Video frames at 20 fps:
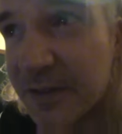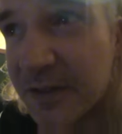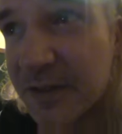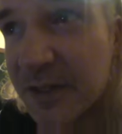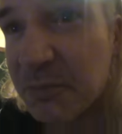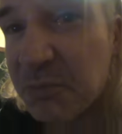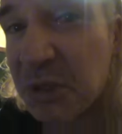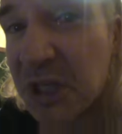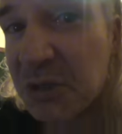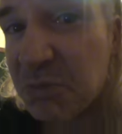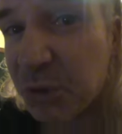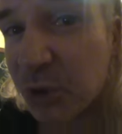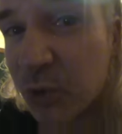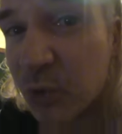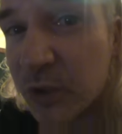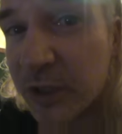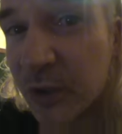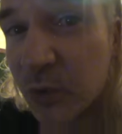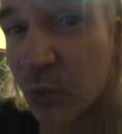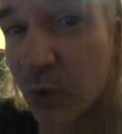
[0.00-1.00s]
The people
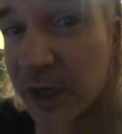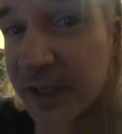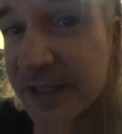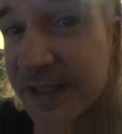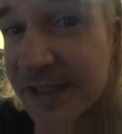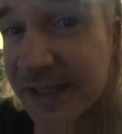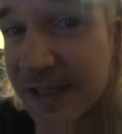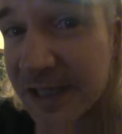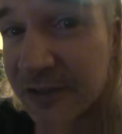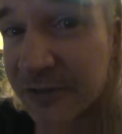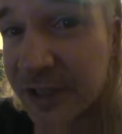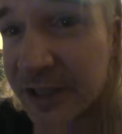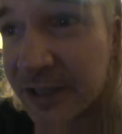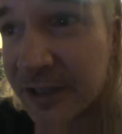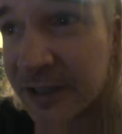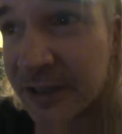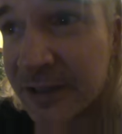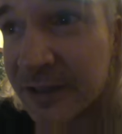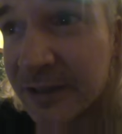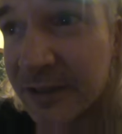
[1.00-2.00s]
would have won
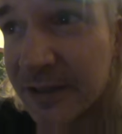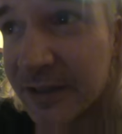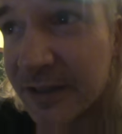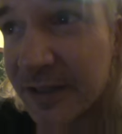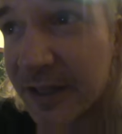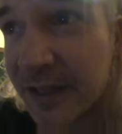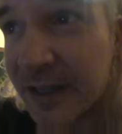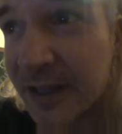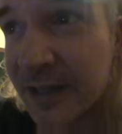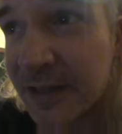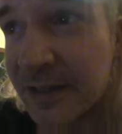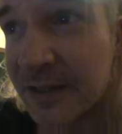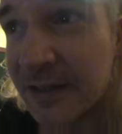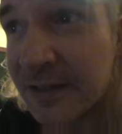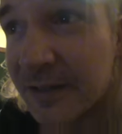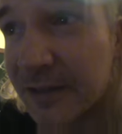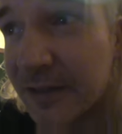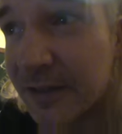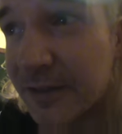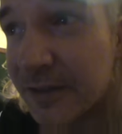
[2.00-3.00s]
Syria,
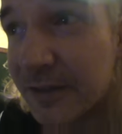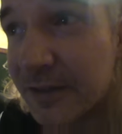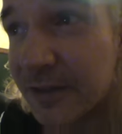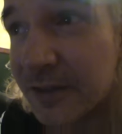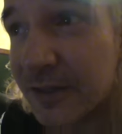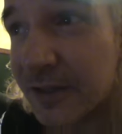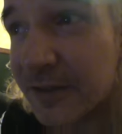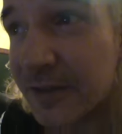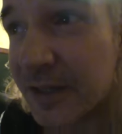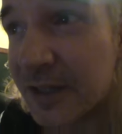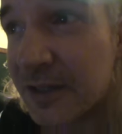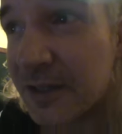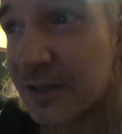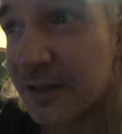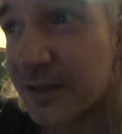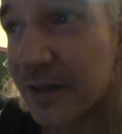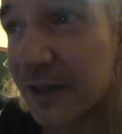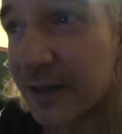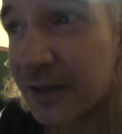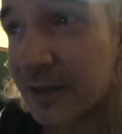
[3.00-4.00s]
and, you know,
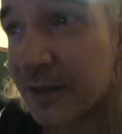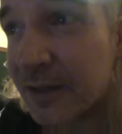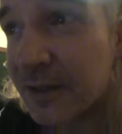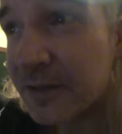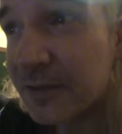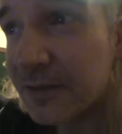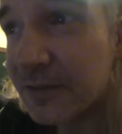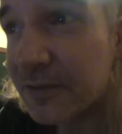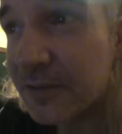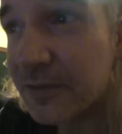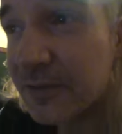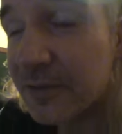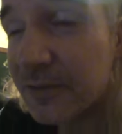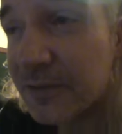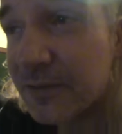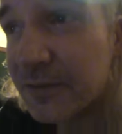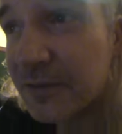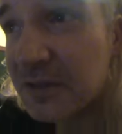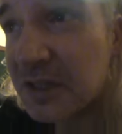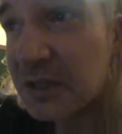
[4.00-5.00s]

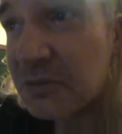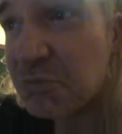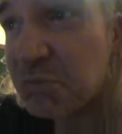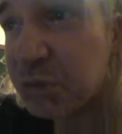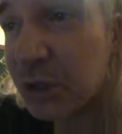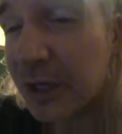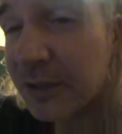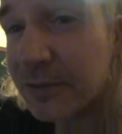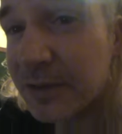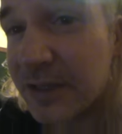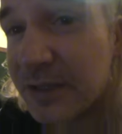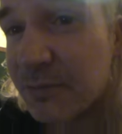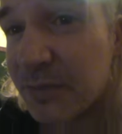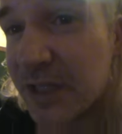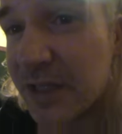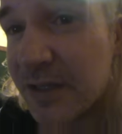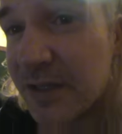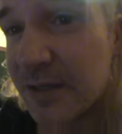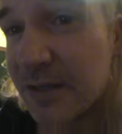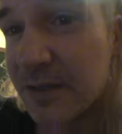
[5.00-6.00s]
they'd probably
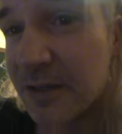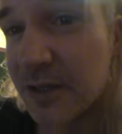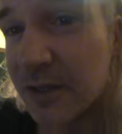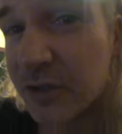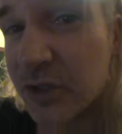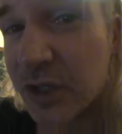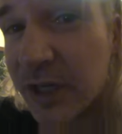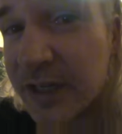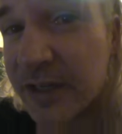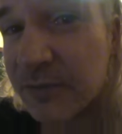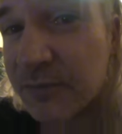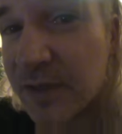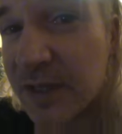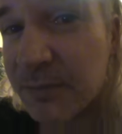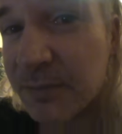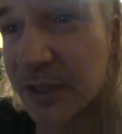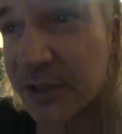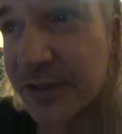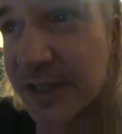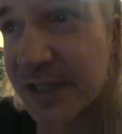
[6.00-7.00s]
be, you know, trying to
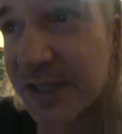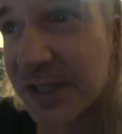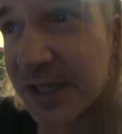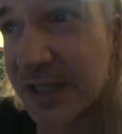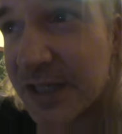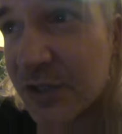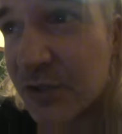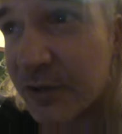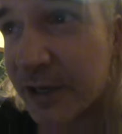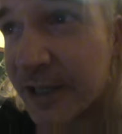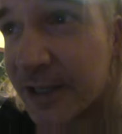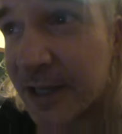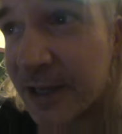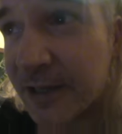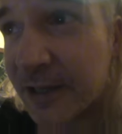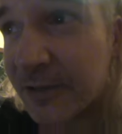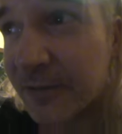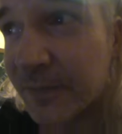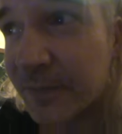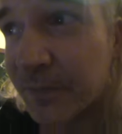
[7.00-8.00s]
rebuild their cities right
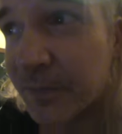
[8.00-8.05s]
now.